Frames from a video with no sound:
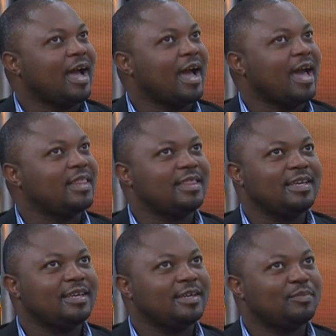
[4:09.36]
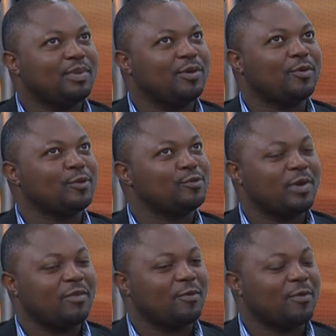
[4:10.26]
I think because we
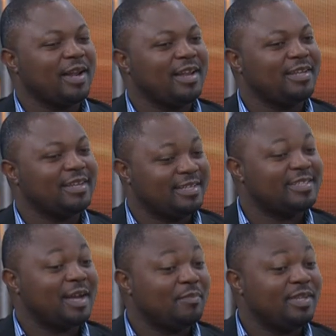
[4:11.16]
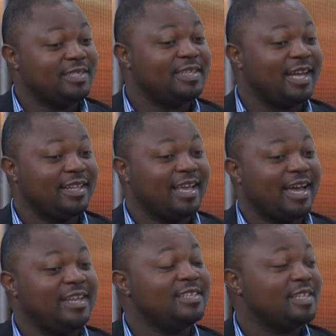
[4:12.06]
have already established that they are
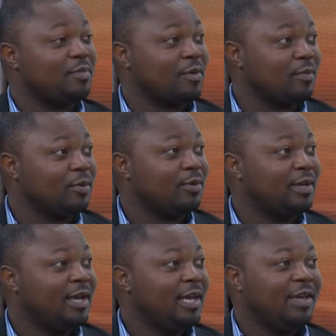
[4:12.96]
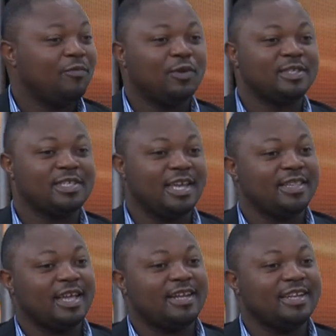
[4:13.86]
inseparable, mm. if we say
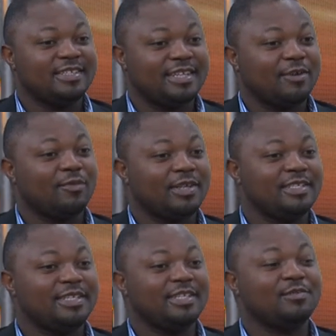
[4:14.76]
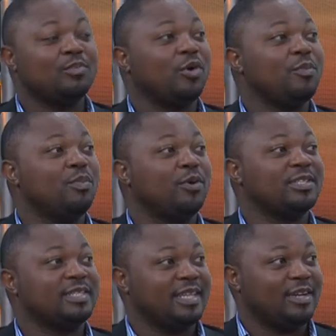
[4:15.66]
that integrity is more
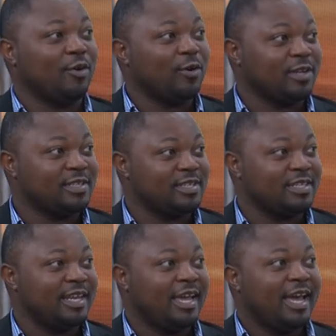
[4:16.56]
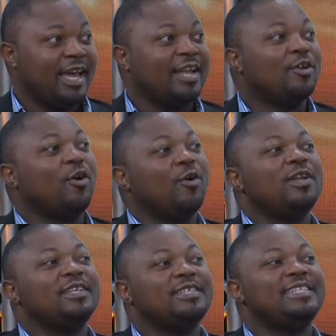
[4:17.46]
important than honesty, and
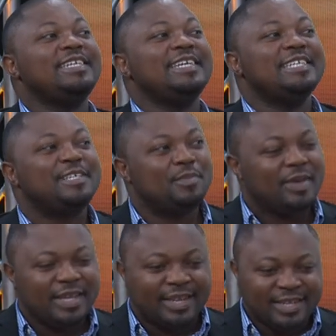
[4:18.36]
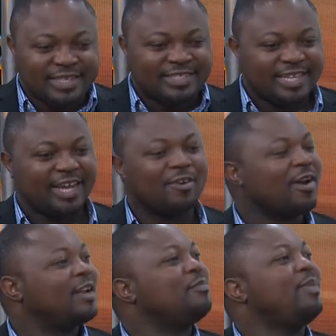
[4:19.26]
honesty is an
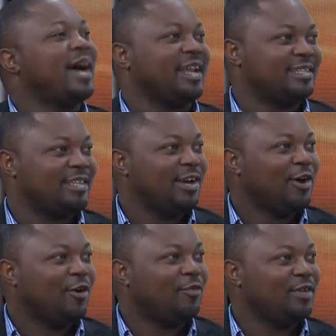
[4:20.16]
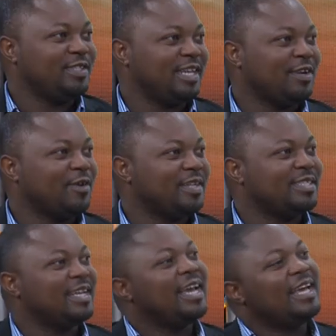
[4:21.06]
integral part mm. of integrity,
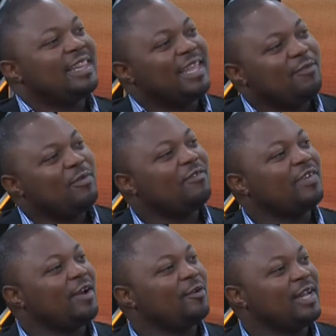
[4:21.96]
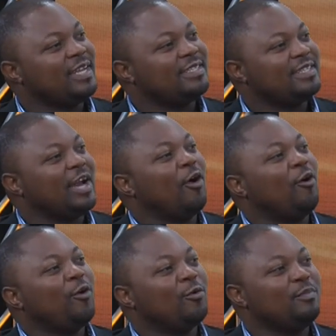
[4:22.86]
then we violate the
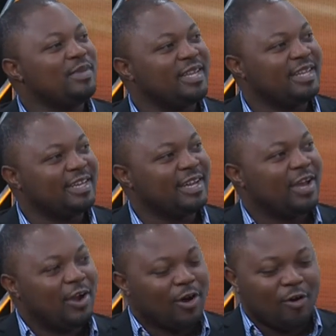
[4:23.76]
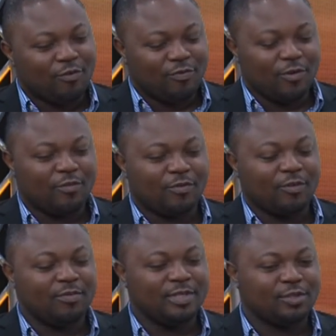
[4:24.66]
whole meaning
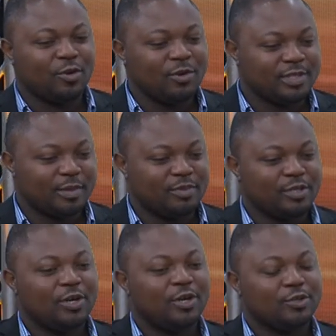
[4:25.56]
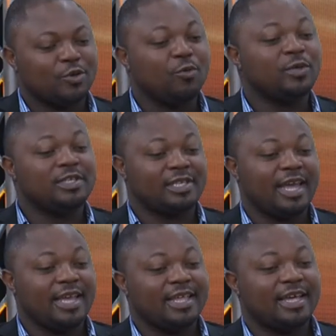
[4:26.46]
of this concept. So we would
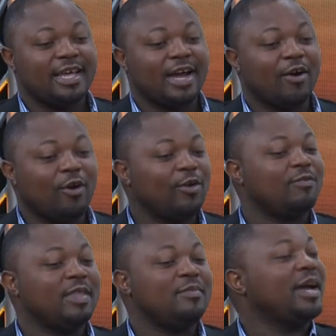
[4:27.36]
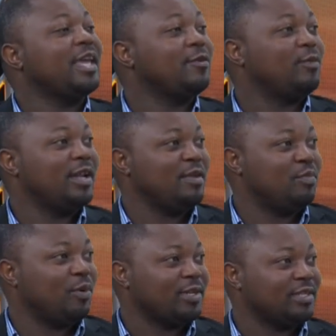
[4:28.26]
say all of them are equally
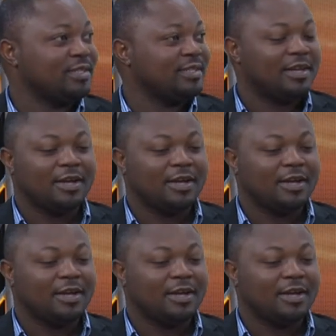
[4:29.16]
important.